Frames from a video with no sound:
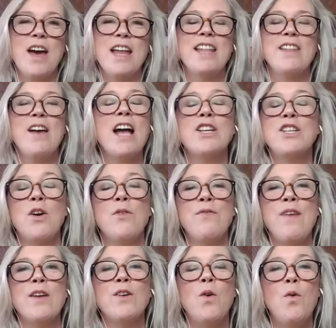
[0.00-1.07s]
then actually I
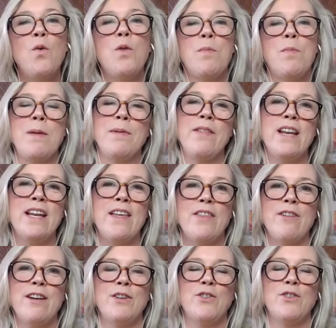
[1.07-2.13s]
found all the people in the leather
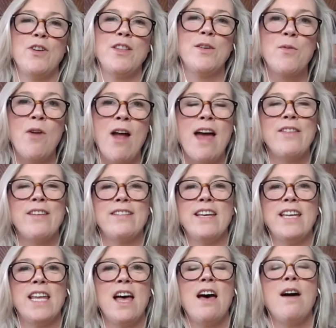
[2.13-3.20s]
industry that were at the
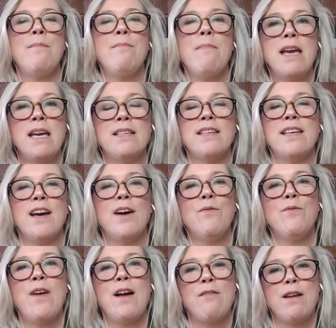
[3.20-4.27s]
dinner amazing
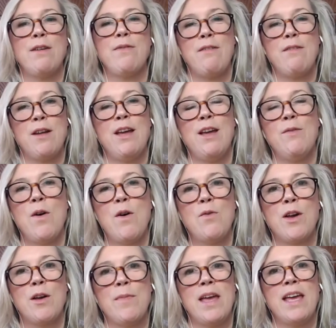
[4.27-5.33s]
and very, very
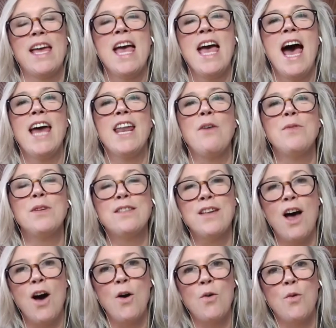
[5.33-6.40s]
welcoming. And I was
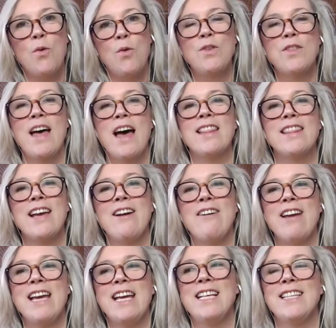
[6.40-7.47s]
told that there
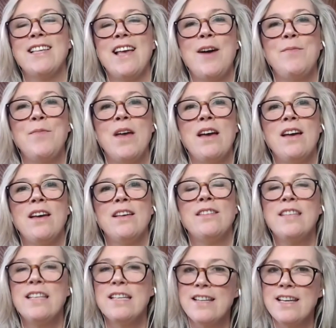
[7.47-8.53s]
is
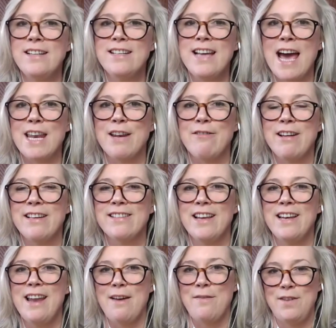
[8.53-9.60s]
16 tanneries
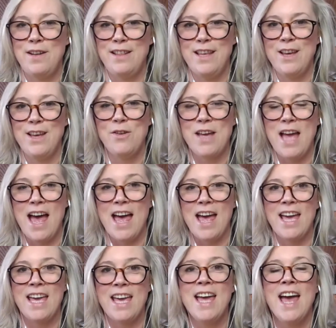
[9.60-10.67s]
left in the
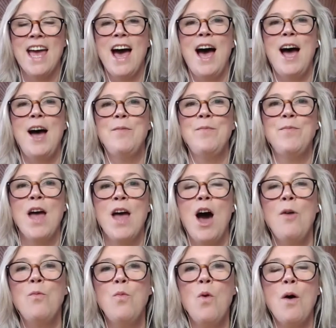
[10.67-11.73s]
UK.
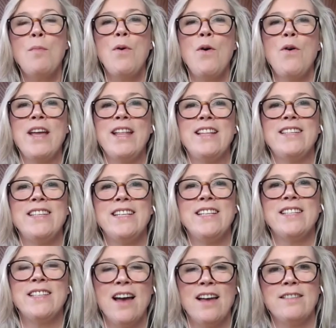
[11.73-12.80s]
At what point did
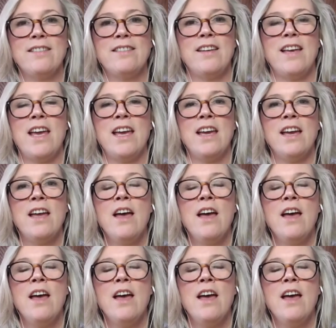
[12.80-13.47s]
Tusting